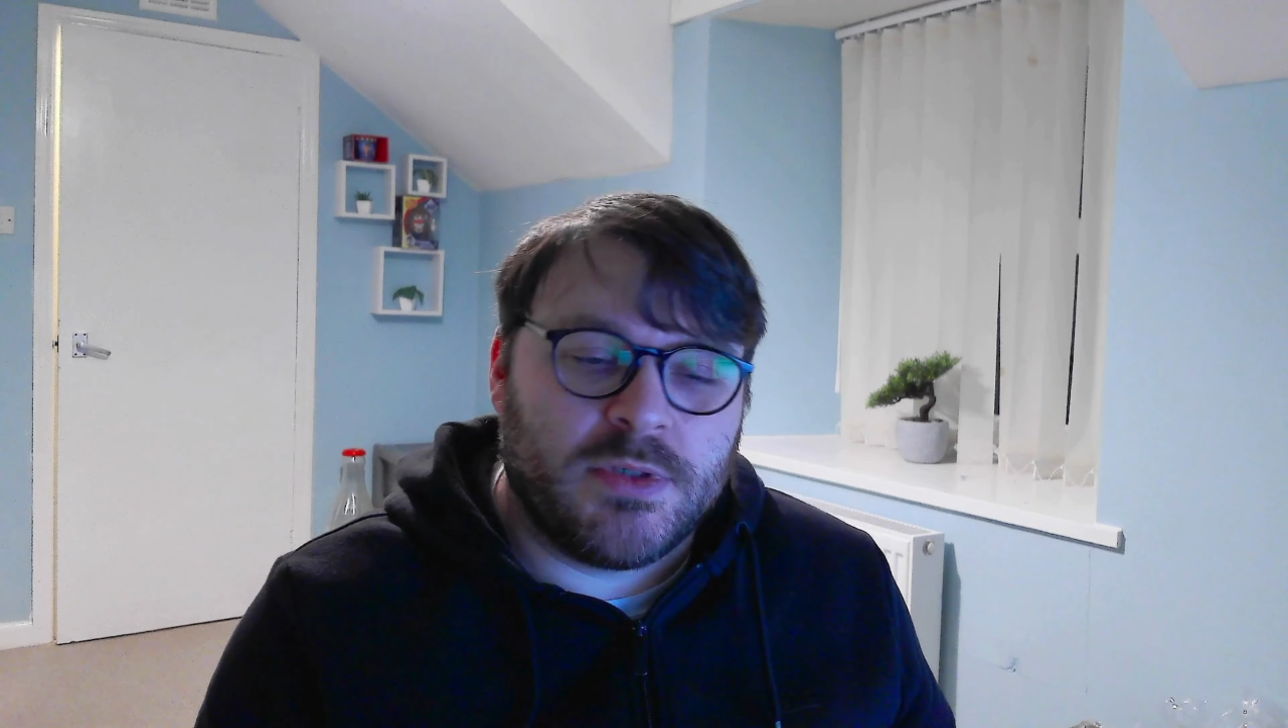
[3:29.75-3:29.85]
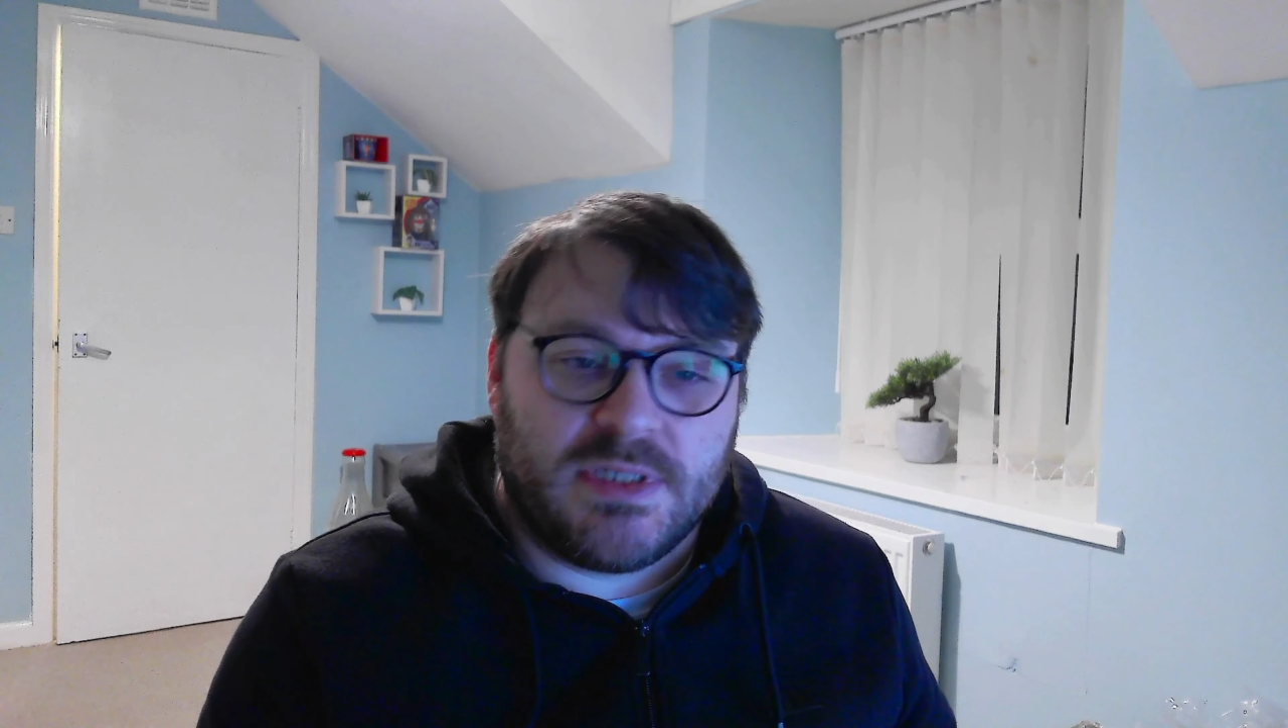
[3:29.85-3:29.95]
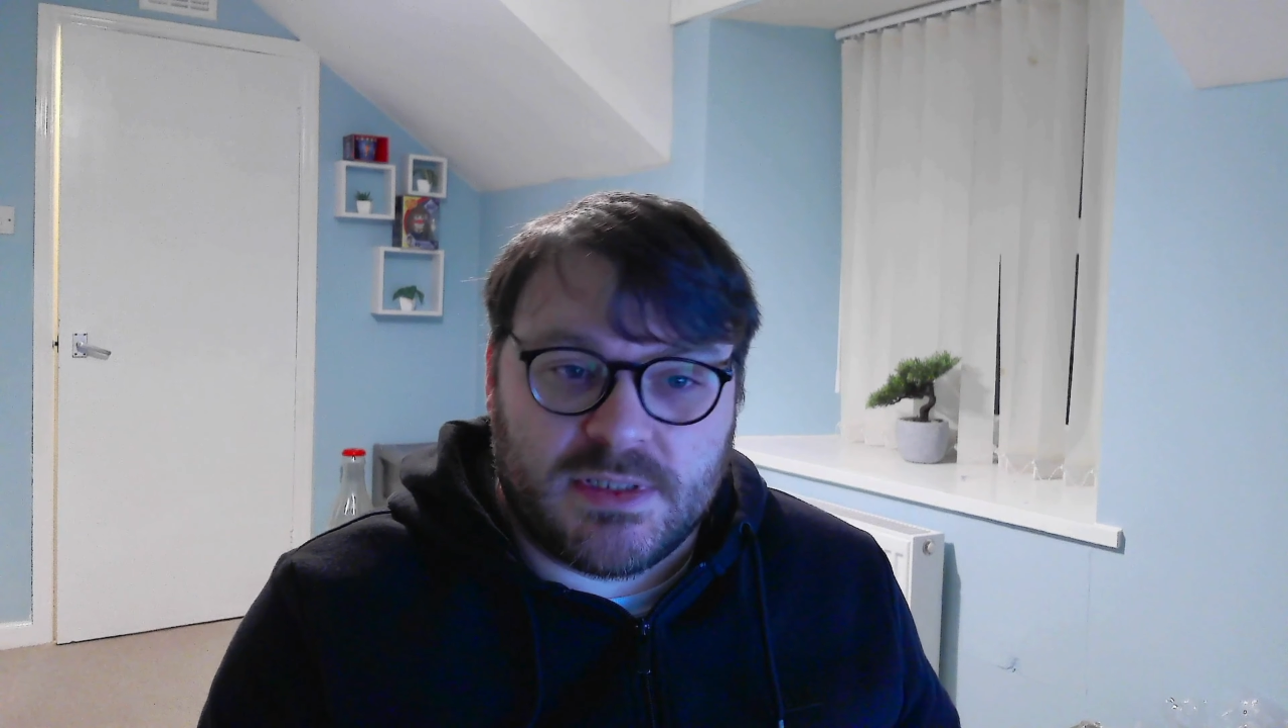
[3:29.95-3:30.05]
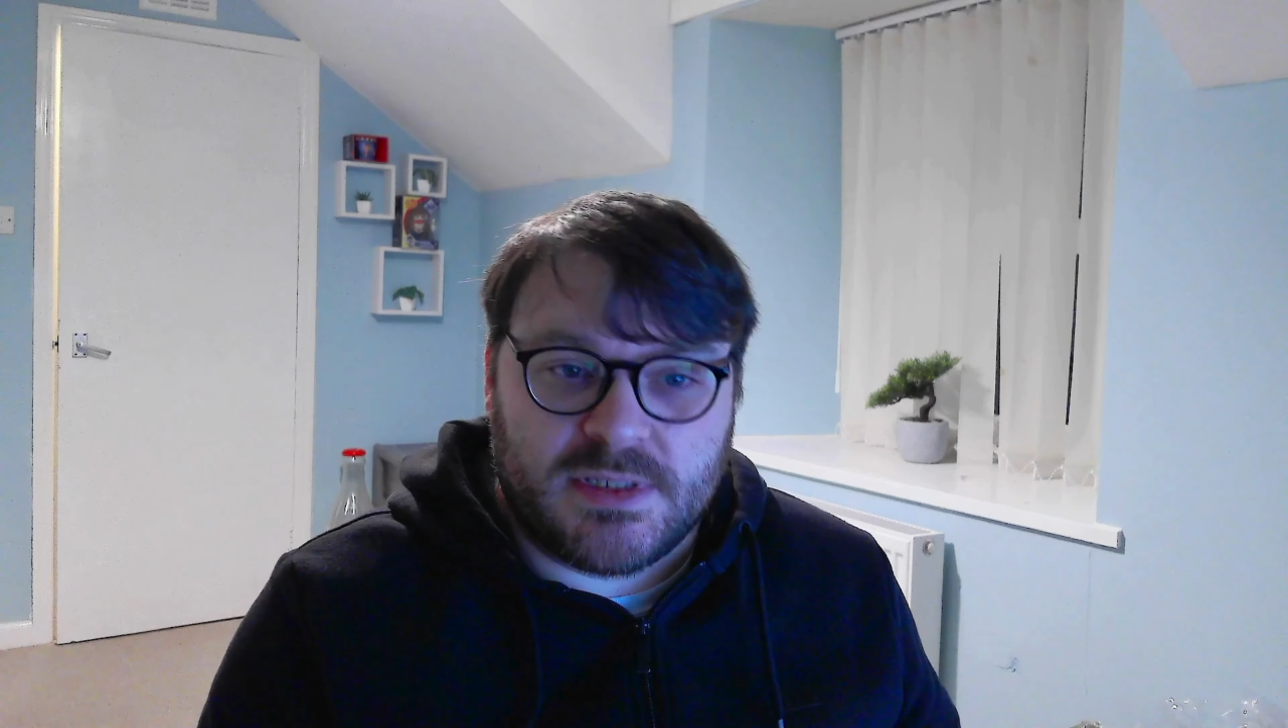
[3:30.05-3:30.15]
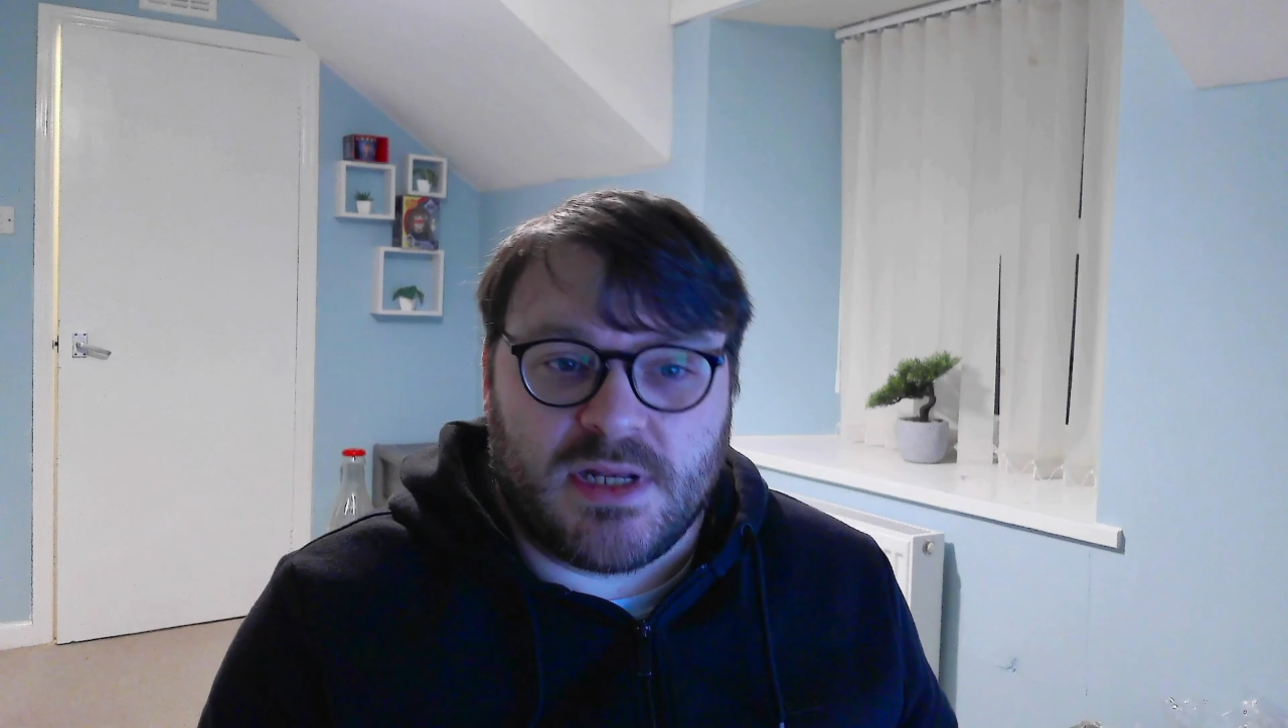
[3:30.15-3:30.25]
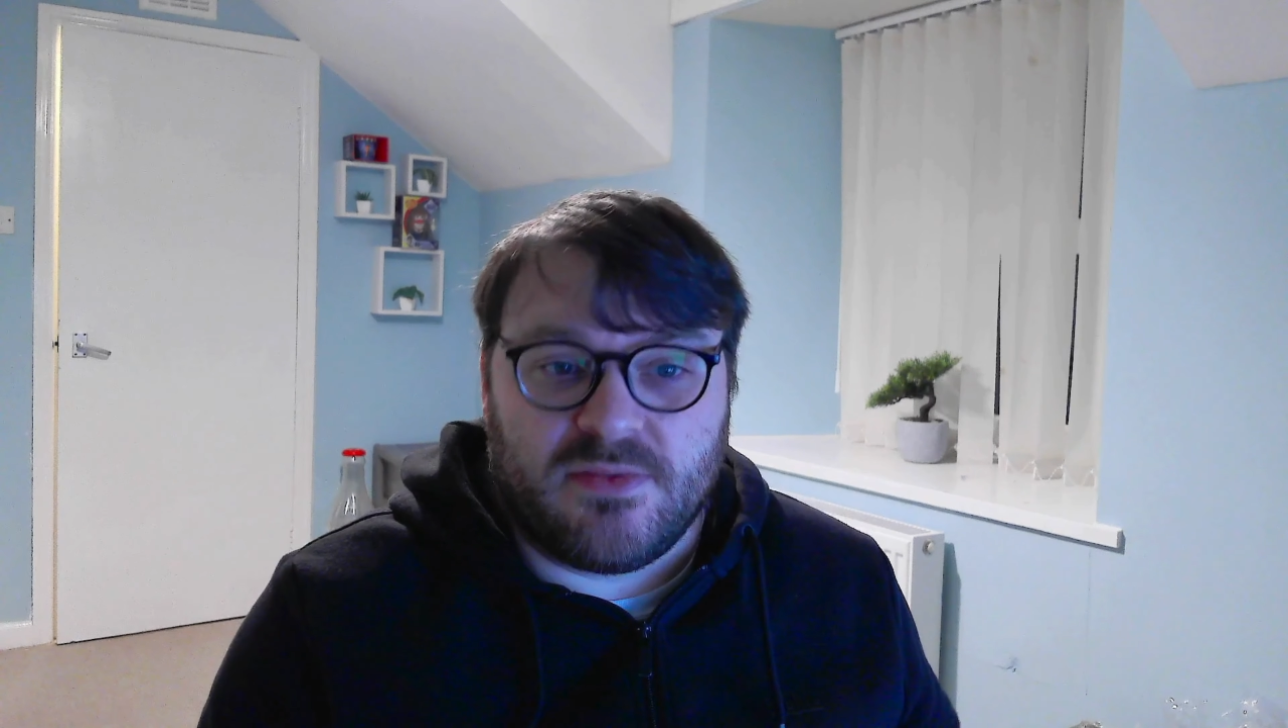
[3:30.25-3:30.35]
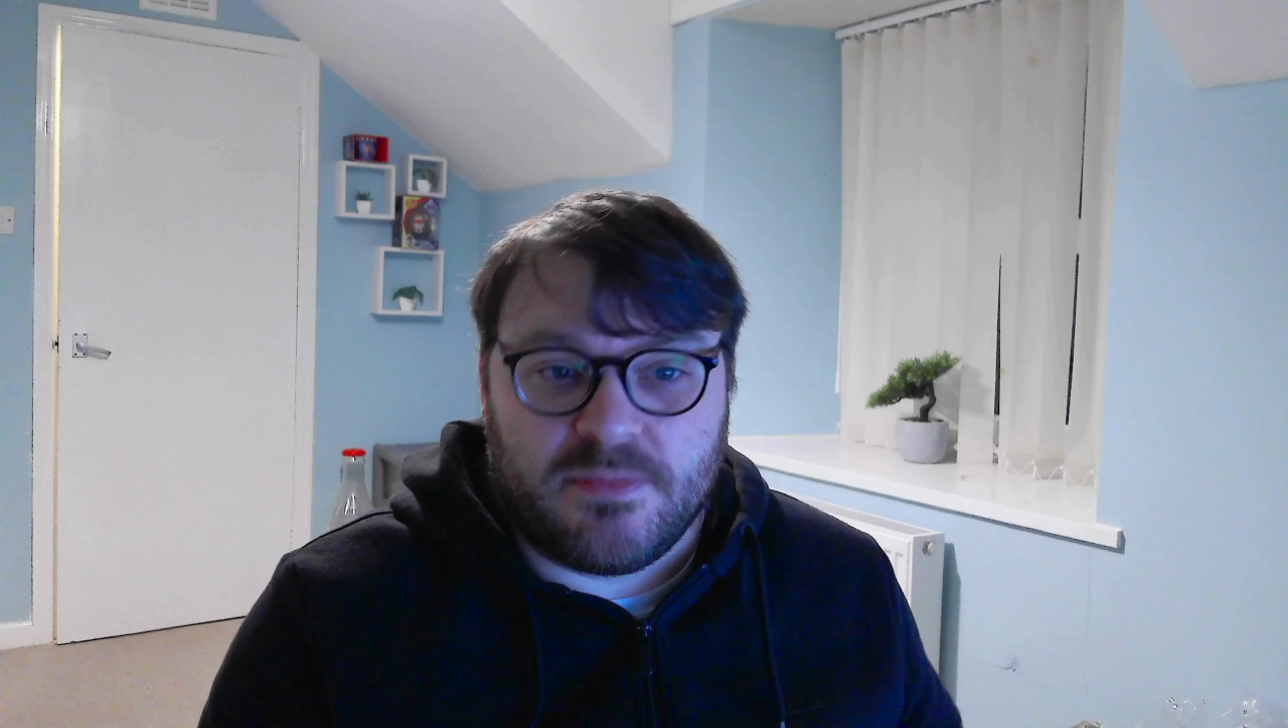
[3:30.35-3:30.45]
instead of